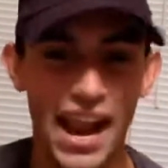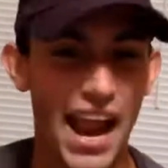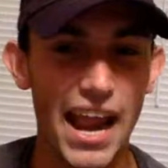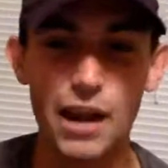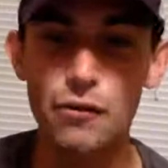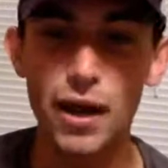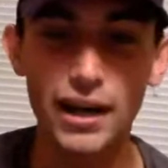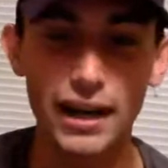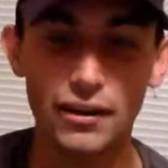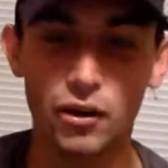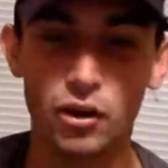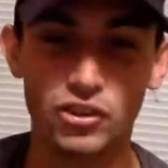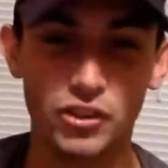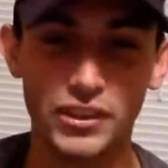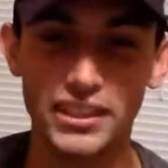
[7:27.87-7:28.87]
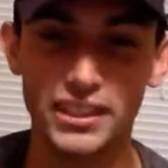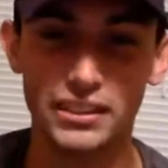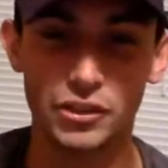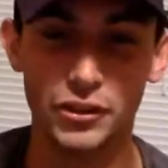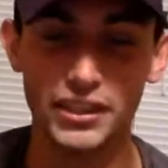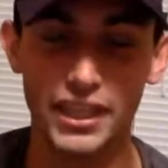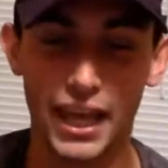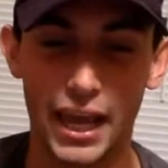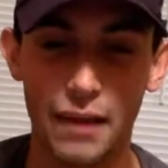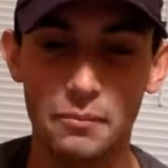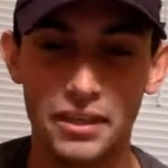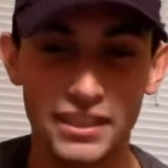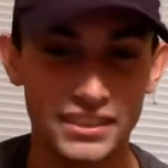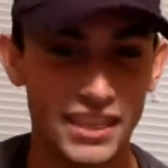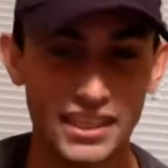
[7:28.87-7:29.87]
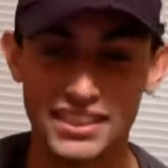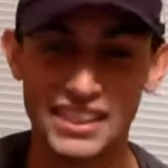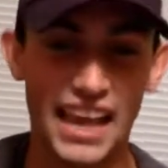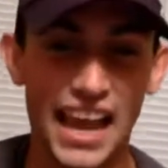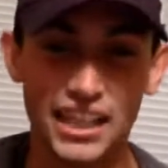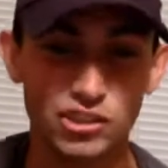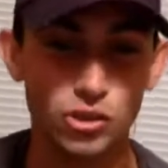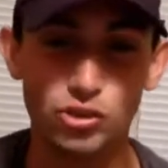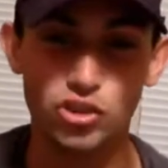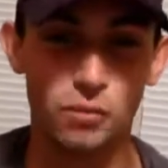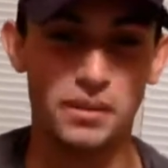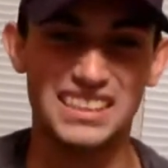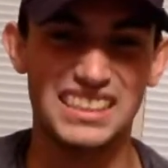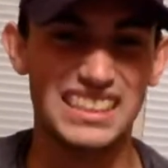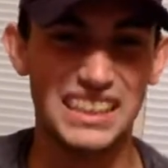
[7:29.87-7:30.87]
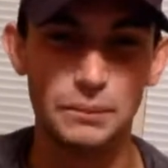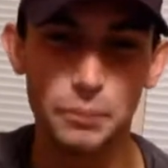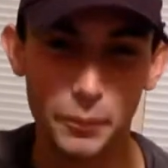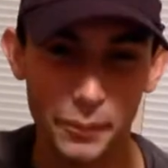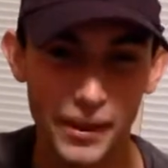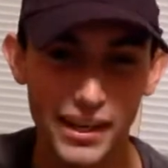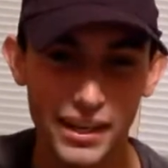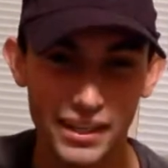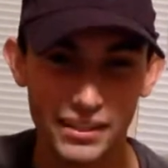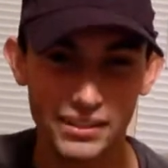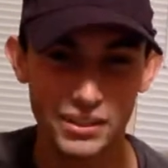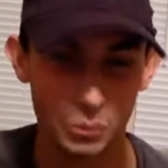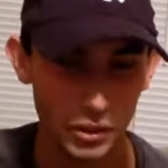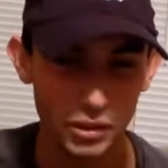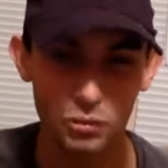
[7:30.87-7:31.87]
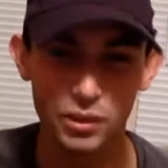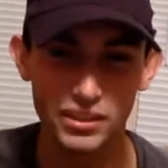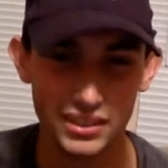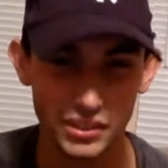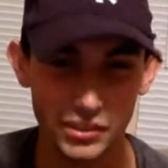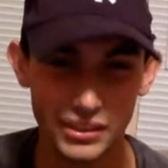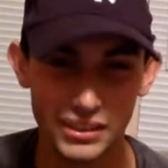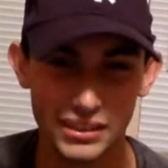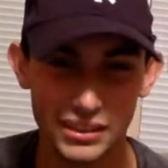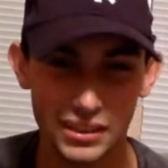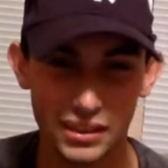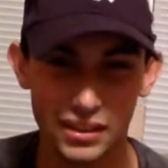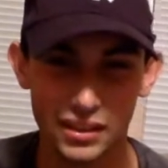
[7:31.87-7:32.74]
A-Rod during the game says the Astros are my sleeper pick to win the World Series.